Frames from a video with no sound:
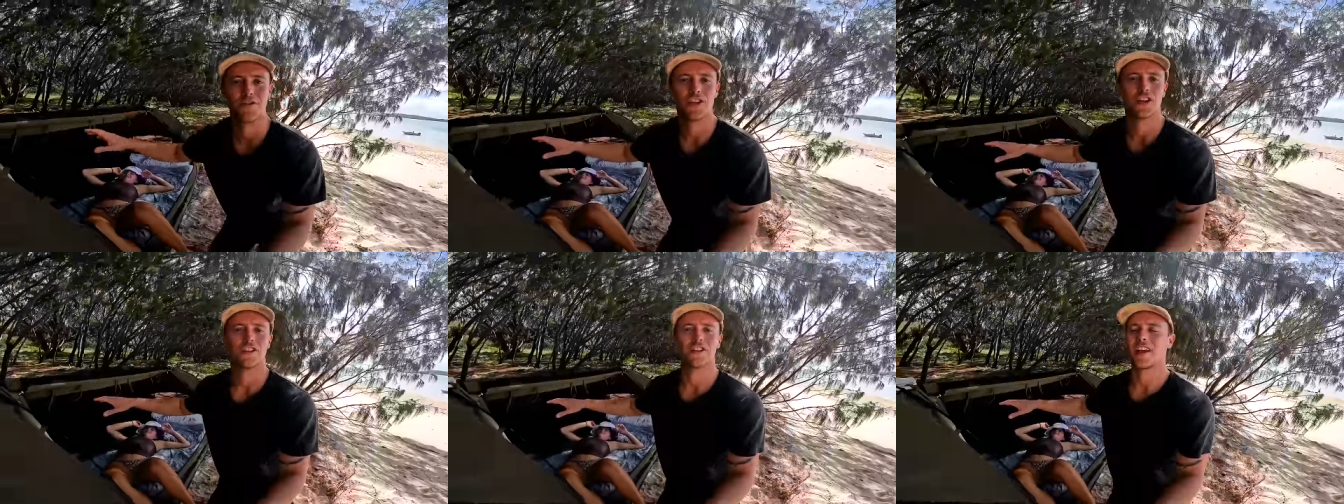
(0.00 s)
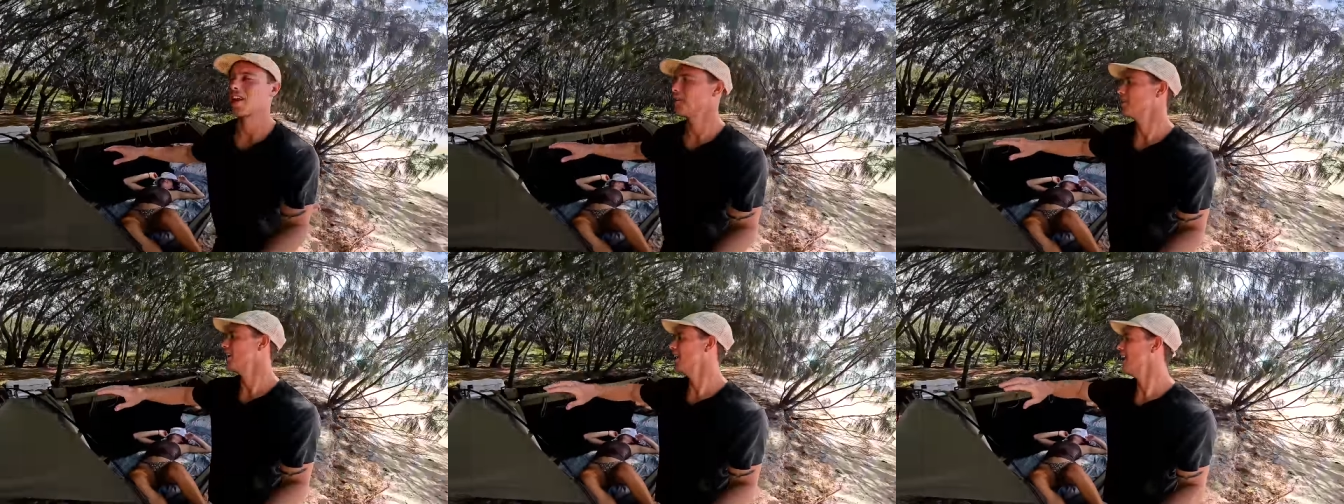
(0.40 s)
just set
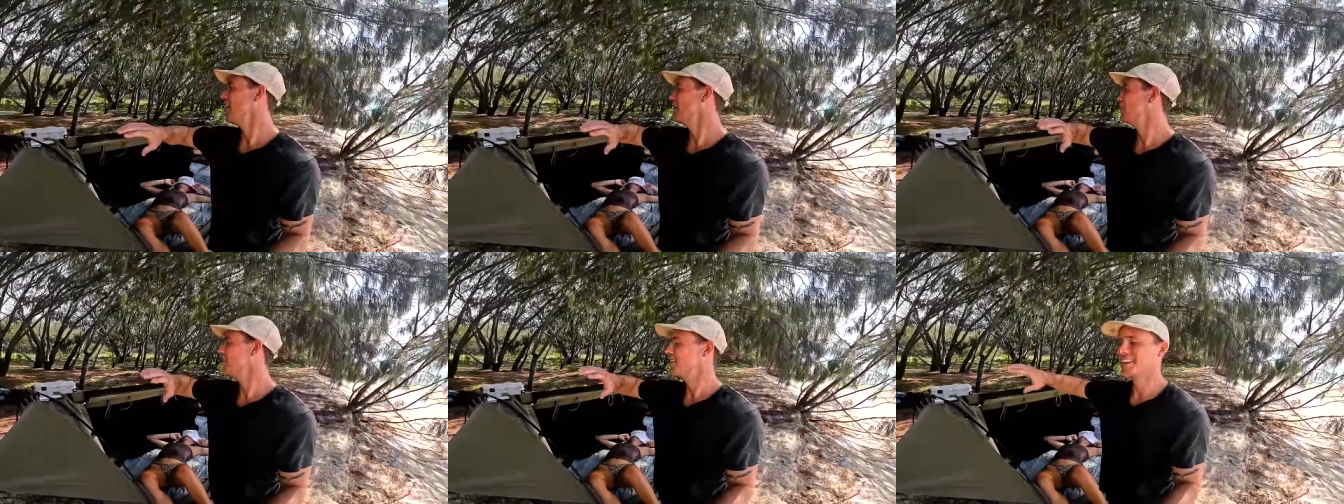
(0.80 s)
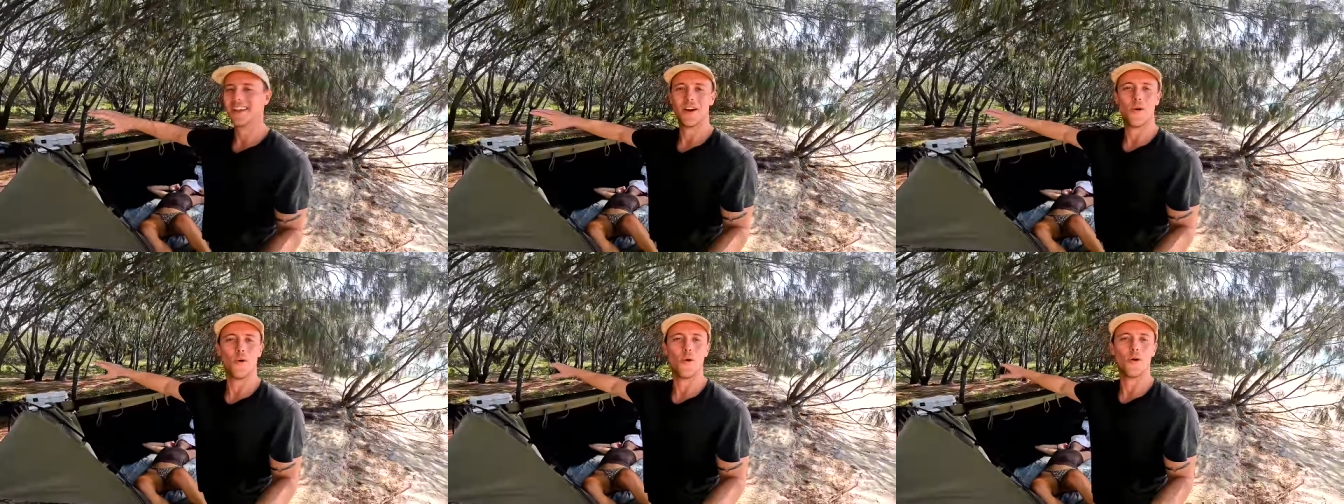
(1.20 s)
up camp.
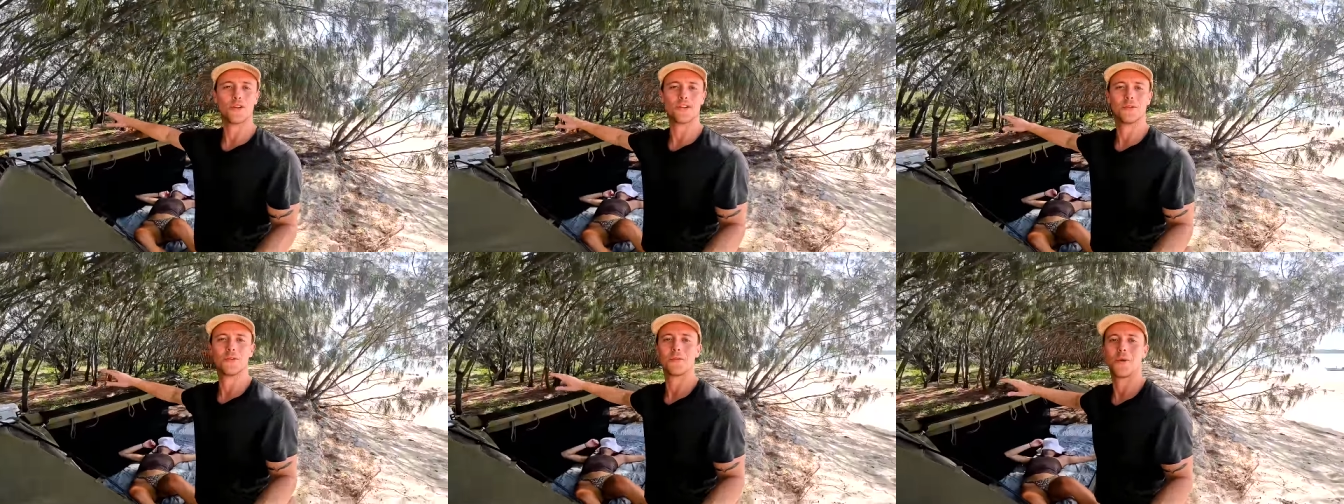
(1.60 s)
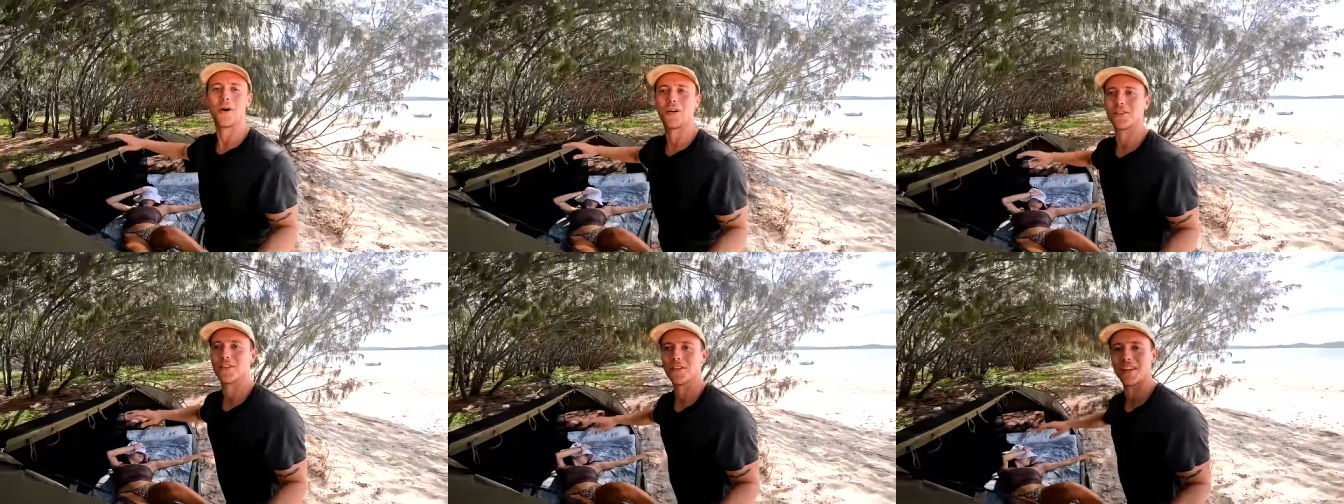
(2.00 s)
Awesome
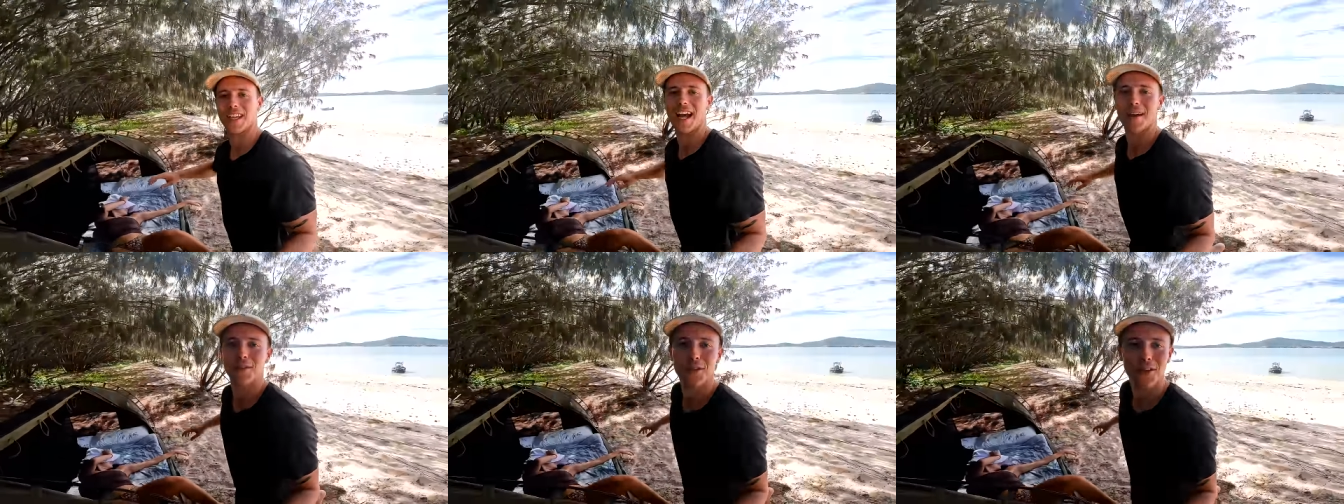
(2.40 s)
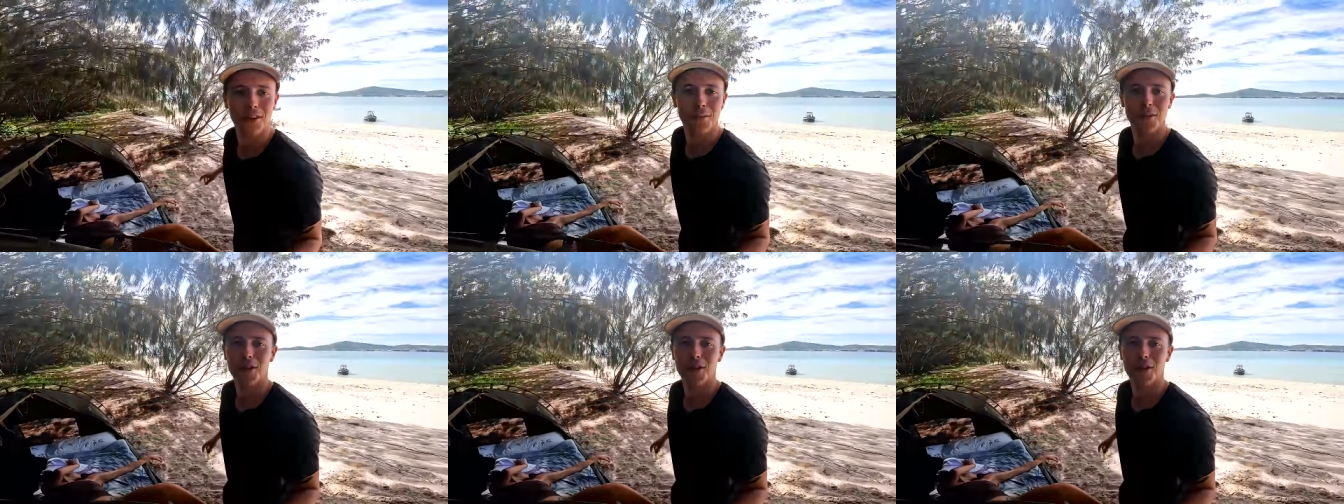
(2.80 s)
spots, looking absolutely